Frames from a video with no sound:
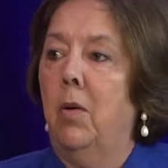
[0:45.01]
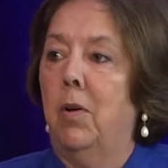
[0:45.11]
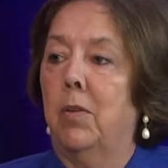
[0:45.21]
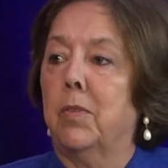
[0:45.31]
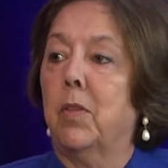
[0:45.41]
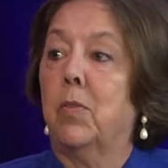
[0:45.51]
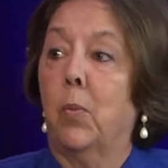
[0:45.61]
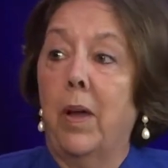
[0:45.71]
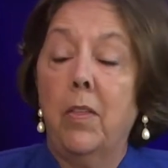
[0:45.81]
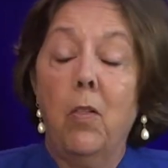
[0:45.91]
Well, the
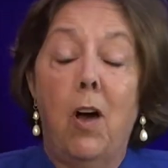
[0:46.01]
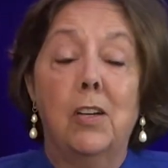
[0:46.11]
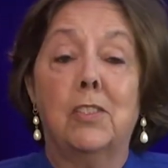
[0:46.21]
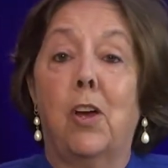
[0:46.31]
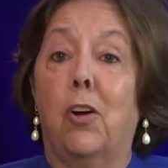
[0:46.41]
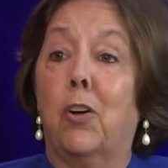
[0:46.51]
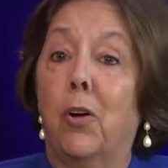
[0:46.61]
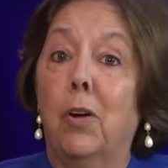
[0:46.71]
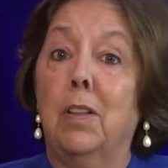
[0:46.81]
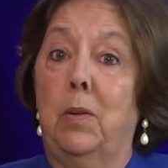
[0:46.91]
way the laws are
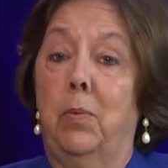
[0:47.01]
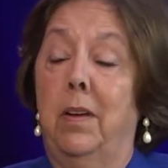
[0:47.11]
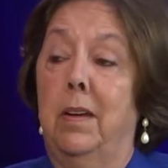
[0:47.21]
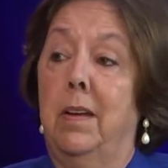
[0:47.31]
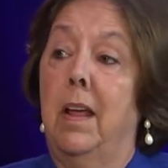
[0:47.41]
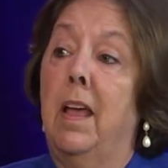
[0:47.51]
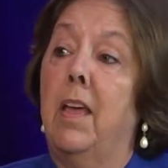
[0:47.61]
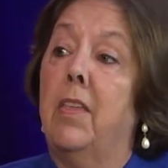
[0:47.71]
currently written,